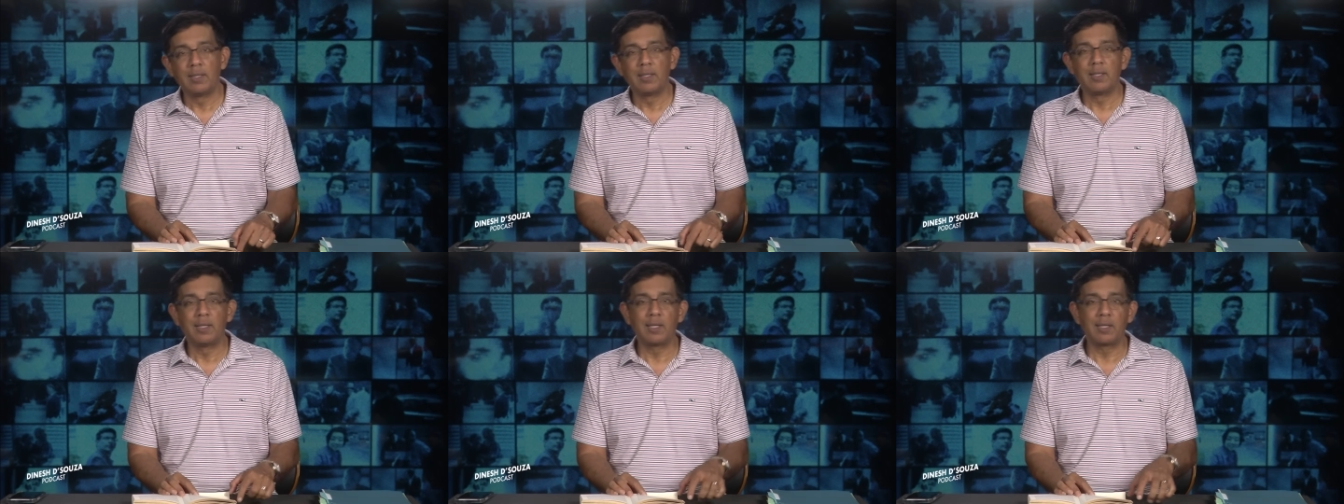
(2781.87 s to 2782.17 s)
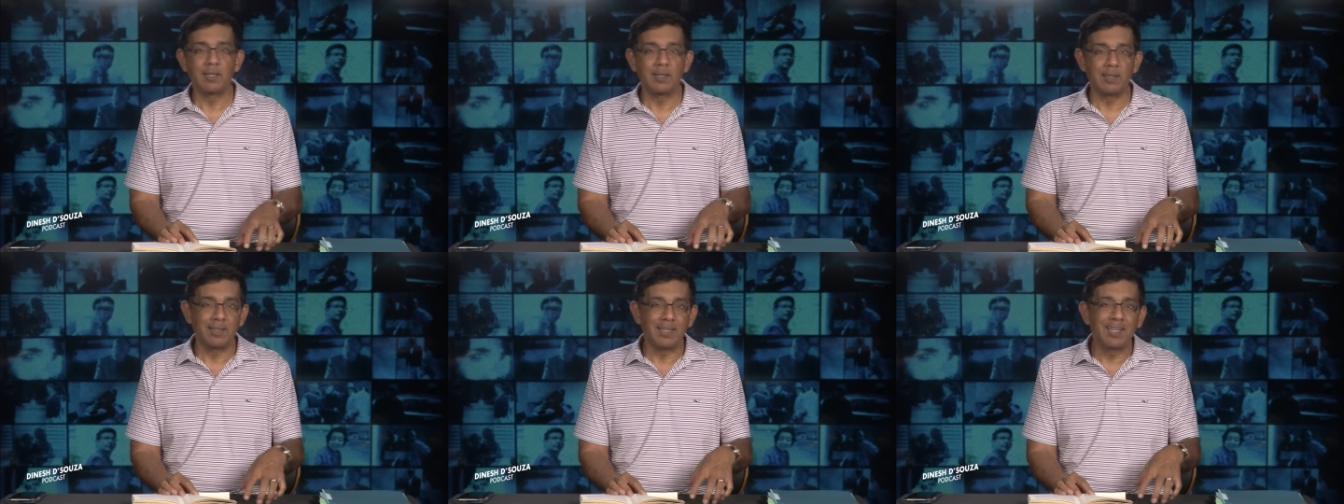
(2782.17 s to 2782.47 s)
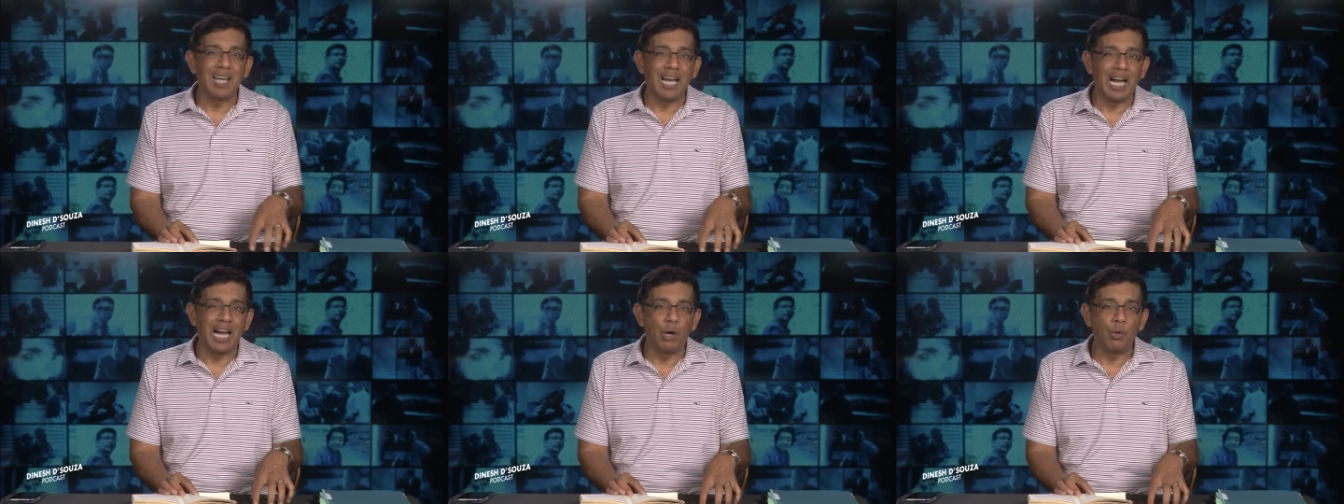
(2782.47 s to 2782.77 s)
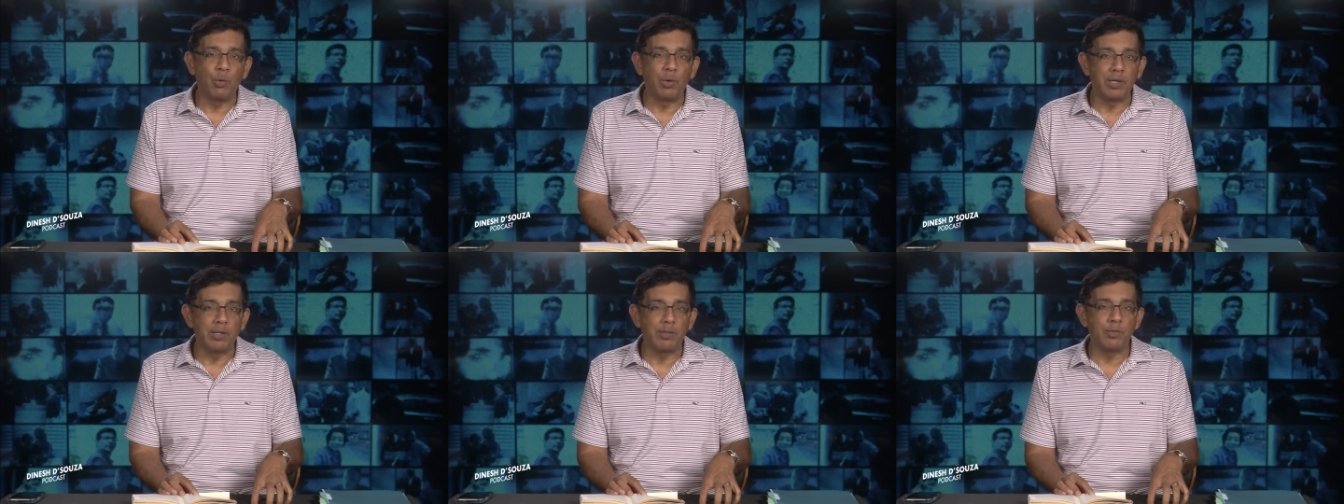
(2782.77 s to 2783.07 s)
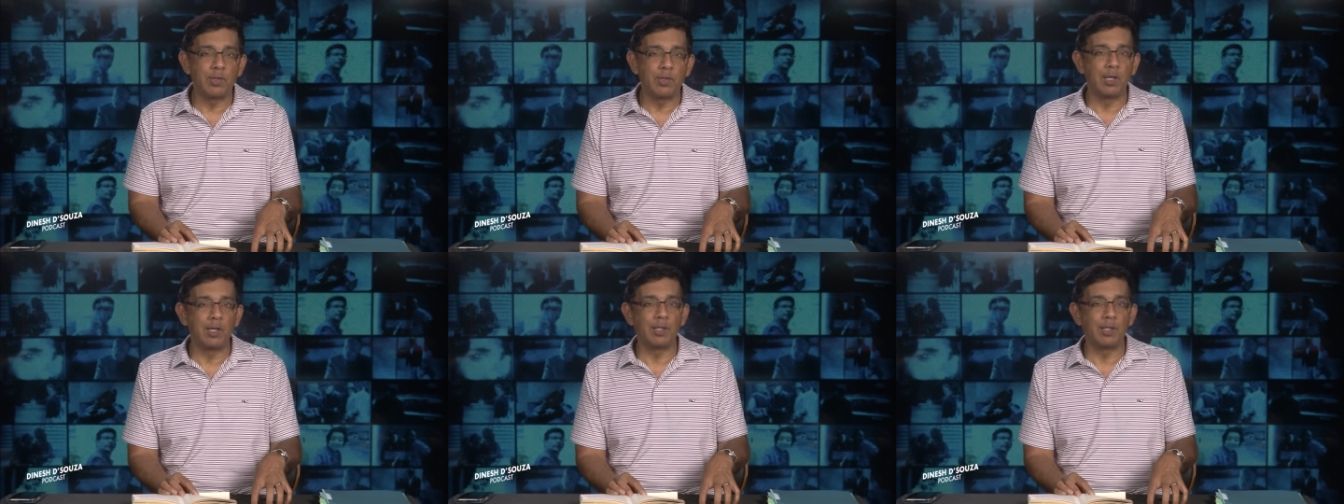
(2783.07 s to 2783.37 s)
the
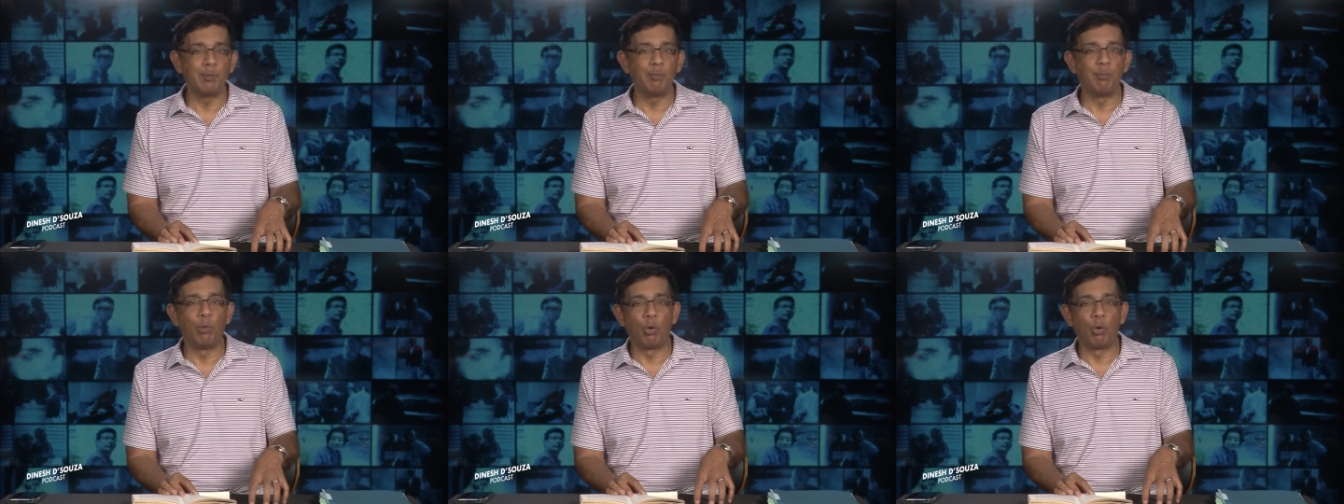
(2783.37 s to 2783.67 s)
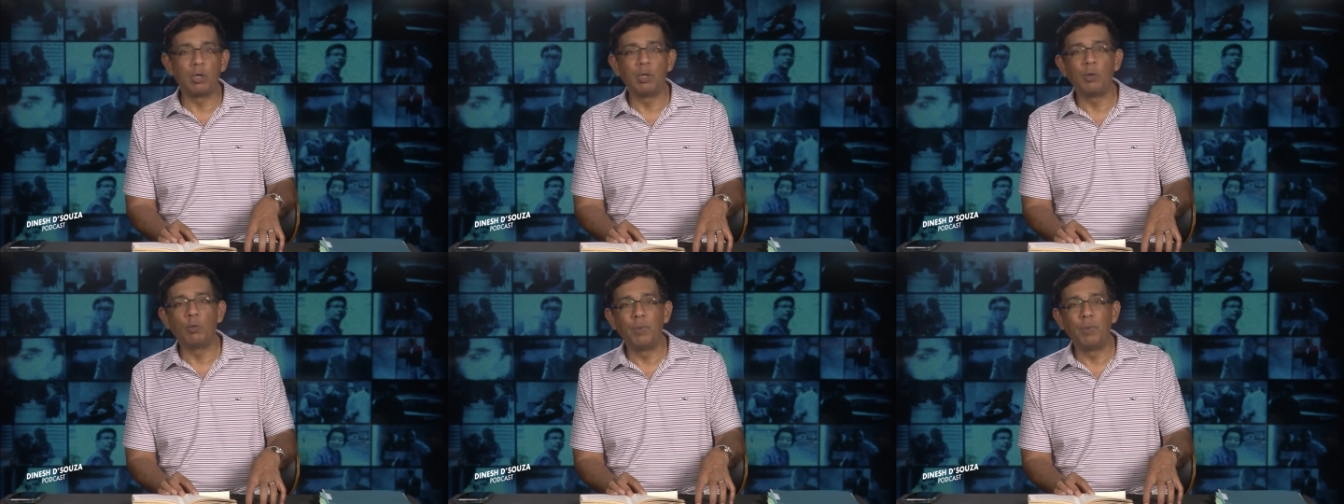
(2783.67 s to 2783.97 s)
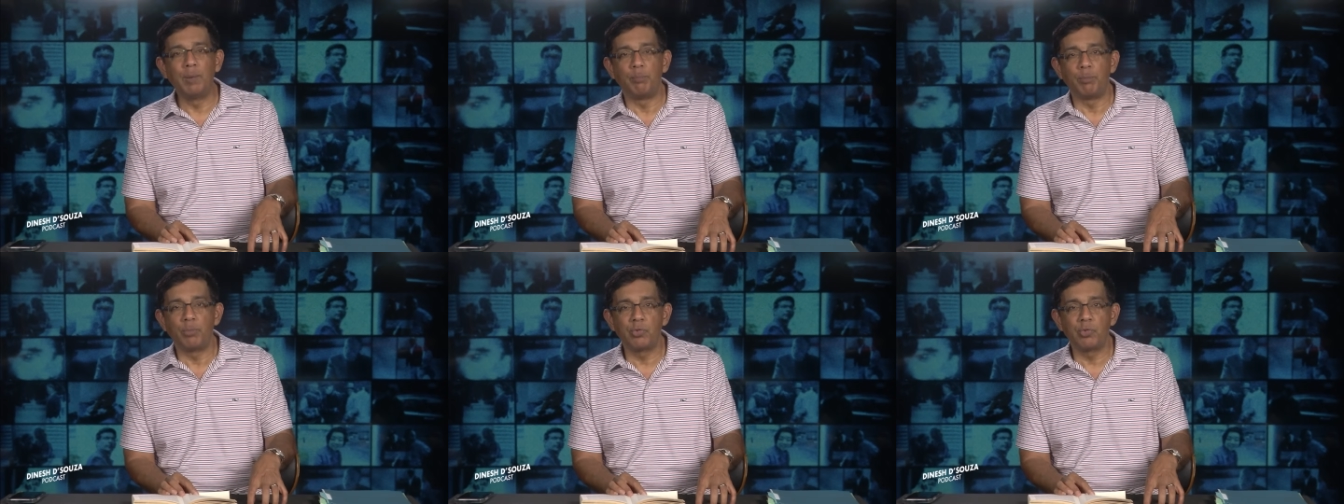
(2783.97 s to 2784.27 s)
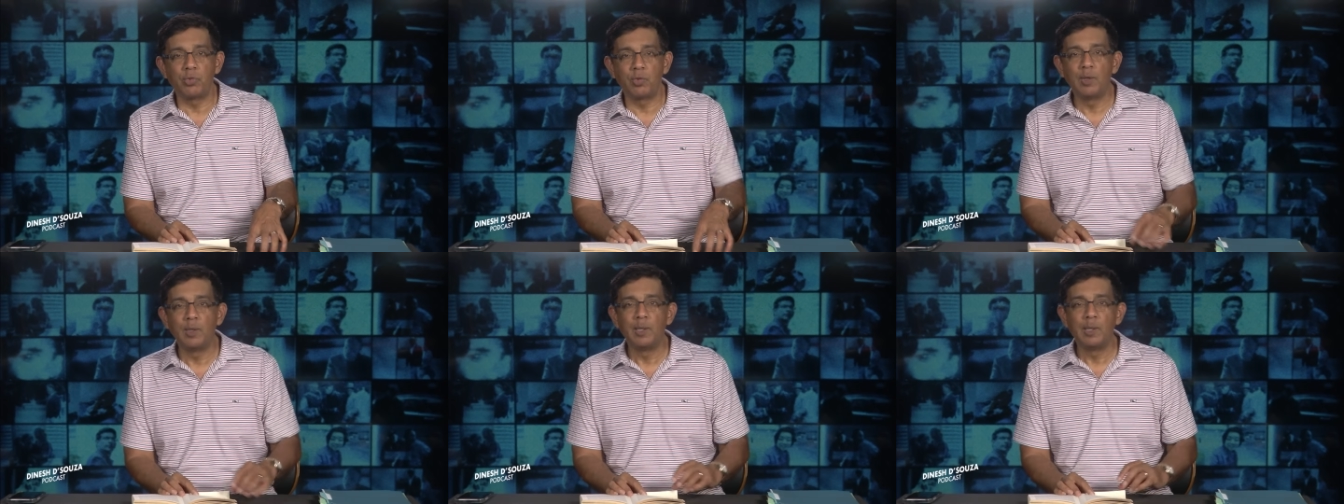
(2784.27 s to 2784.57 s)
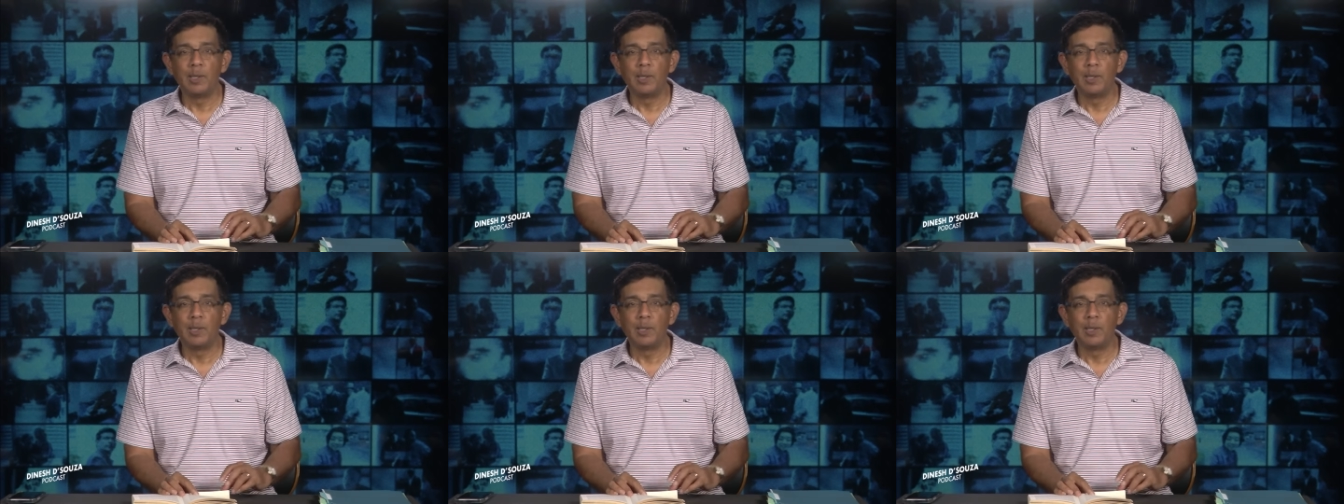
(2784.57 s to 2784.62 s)
cowards, the moral wimps,